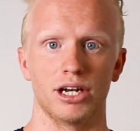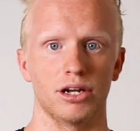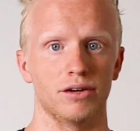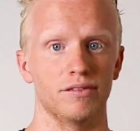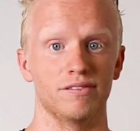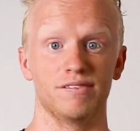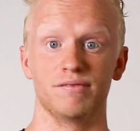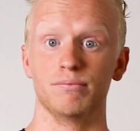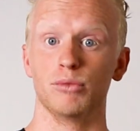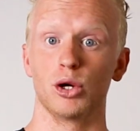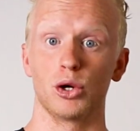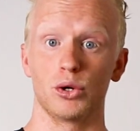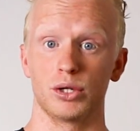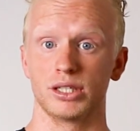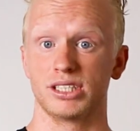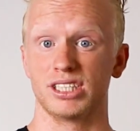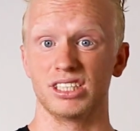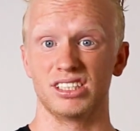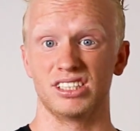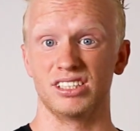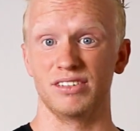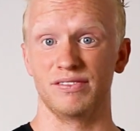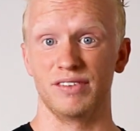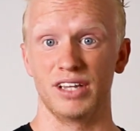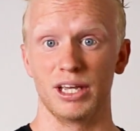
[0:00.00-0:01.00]
of moderate
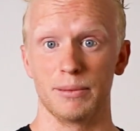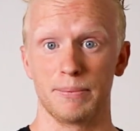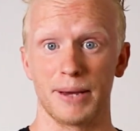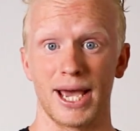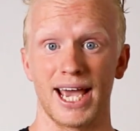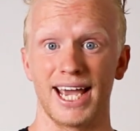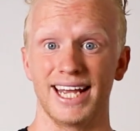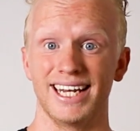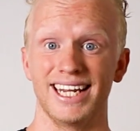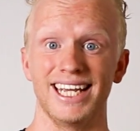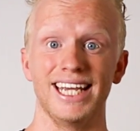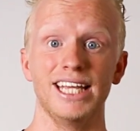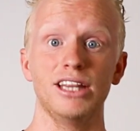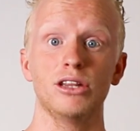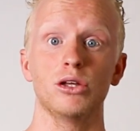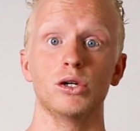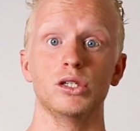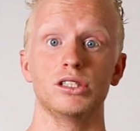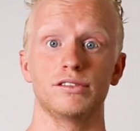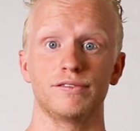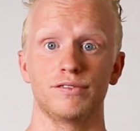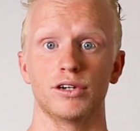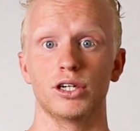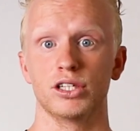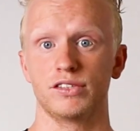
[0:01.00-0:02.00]
to severe pain in
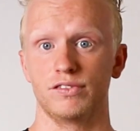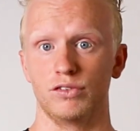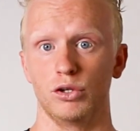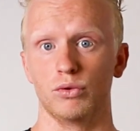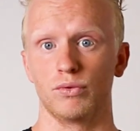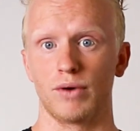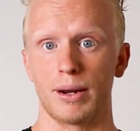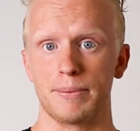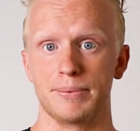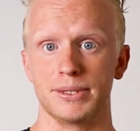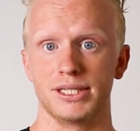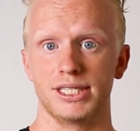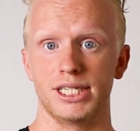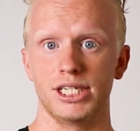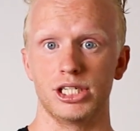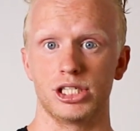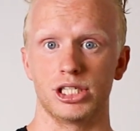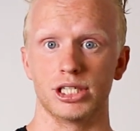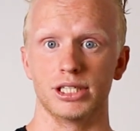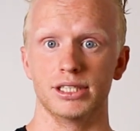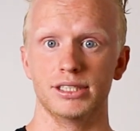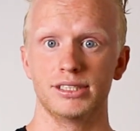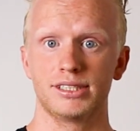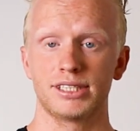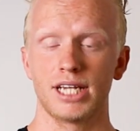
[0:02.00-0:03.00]
those first few
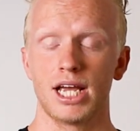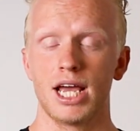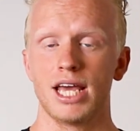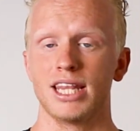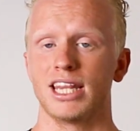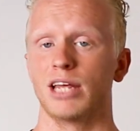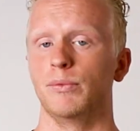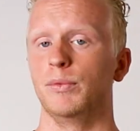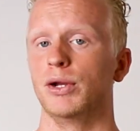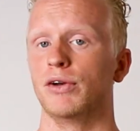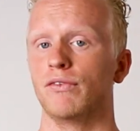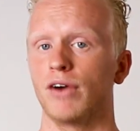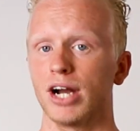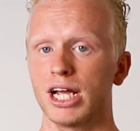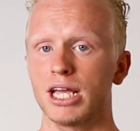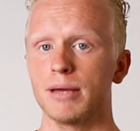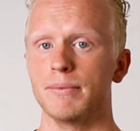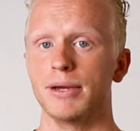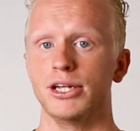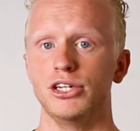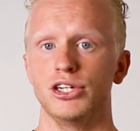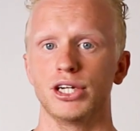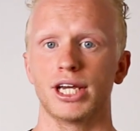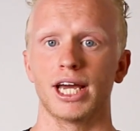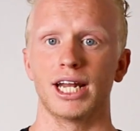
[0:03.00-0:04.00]
repetitions, then we'd
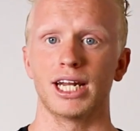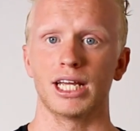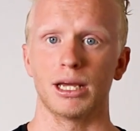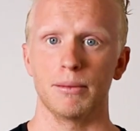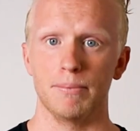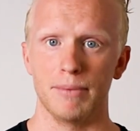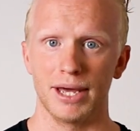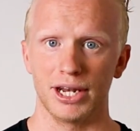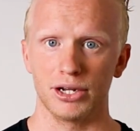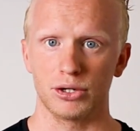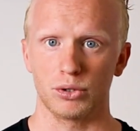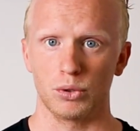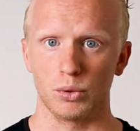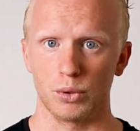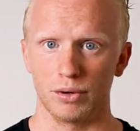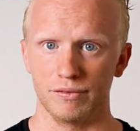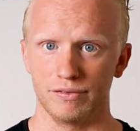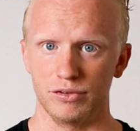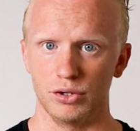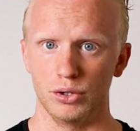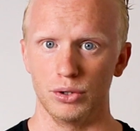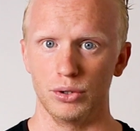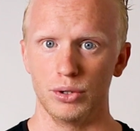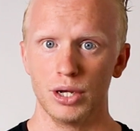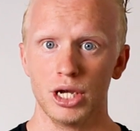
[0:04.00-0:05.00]
recommend you getting a medical
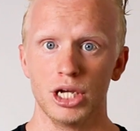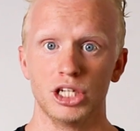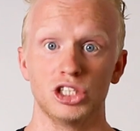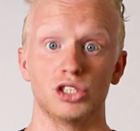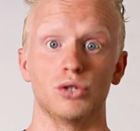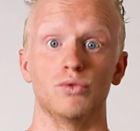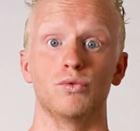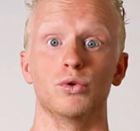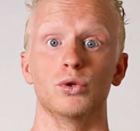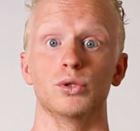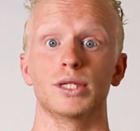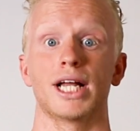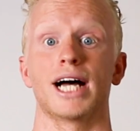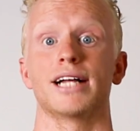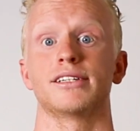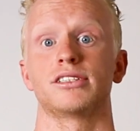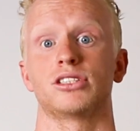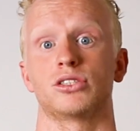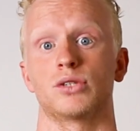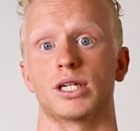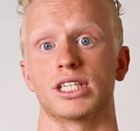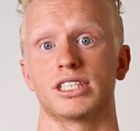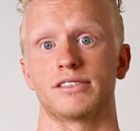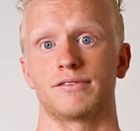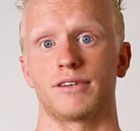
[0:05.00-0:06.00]
review to rule out
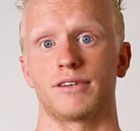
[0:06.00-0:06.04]
stress